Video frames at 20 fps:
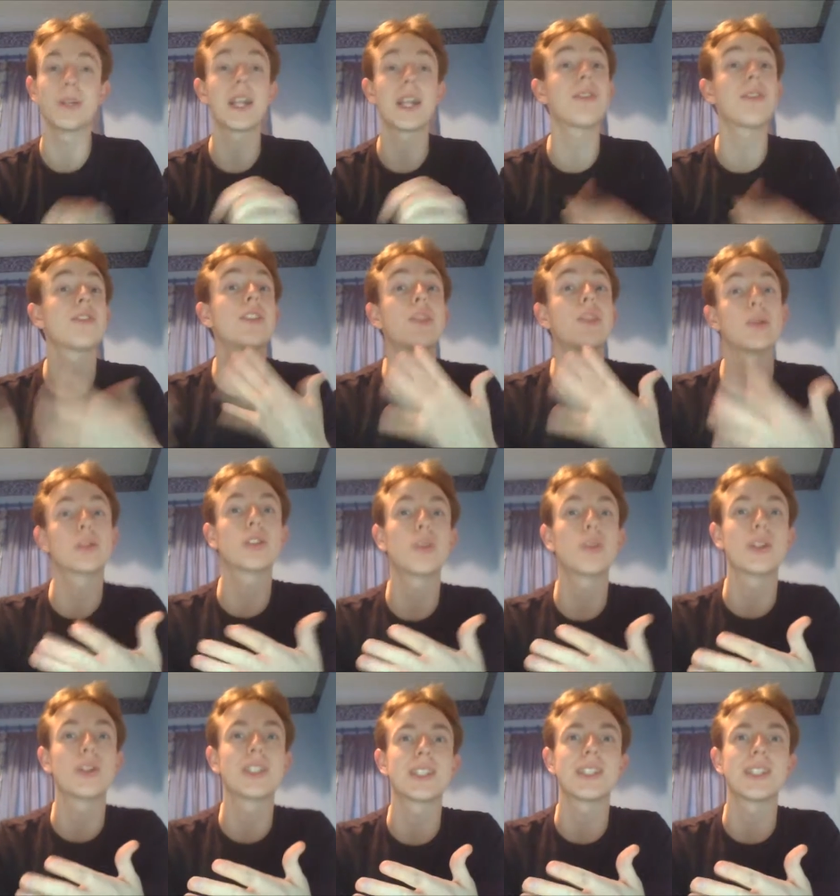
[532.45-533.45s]
But after those
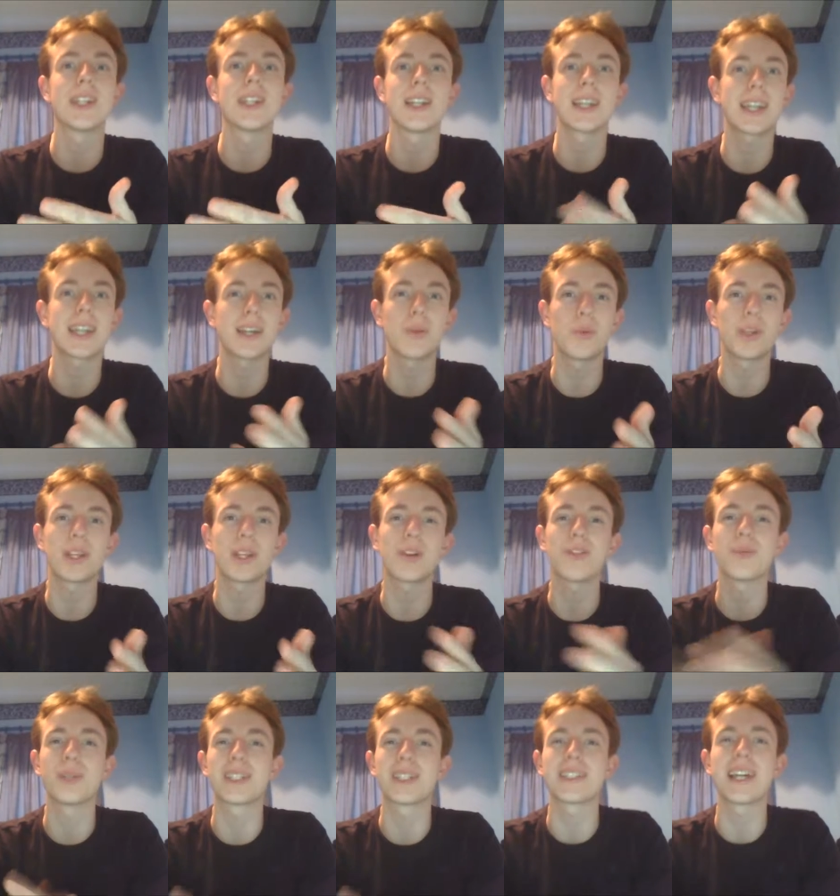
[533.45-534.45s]
two weeks are done, I get a week
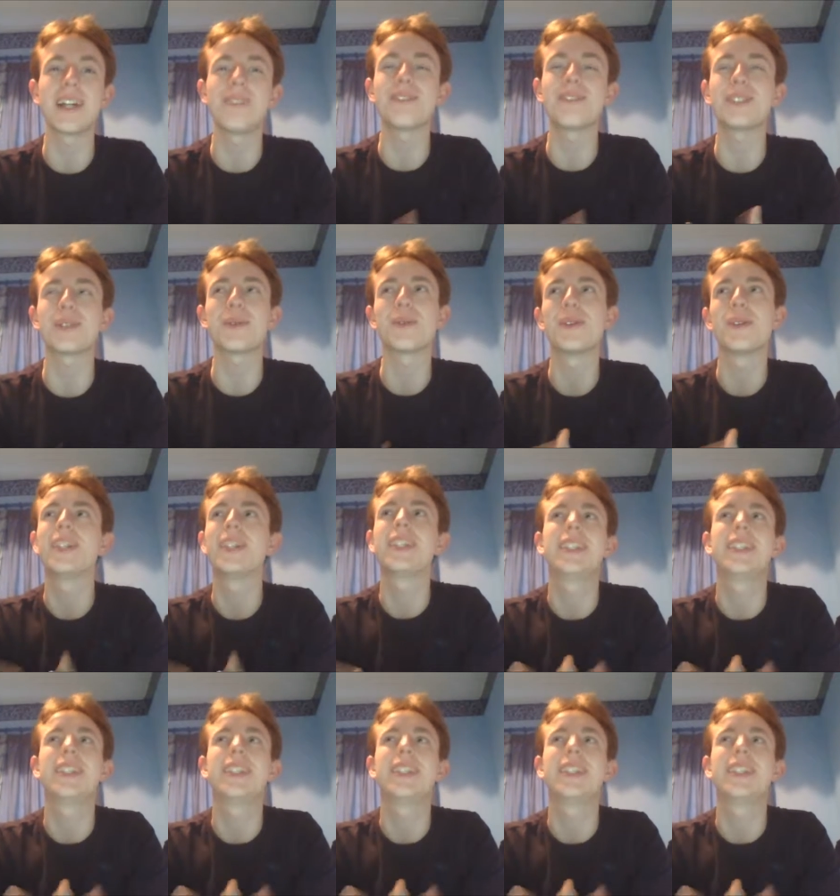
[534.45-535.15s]
off myself, so...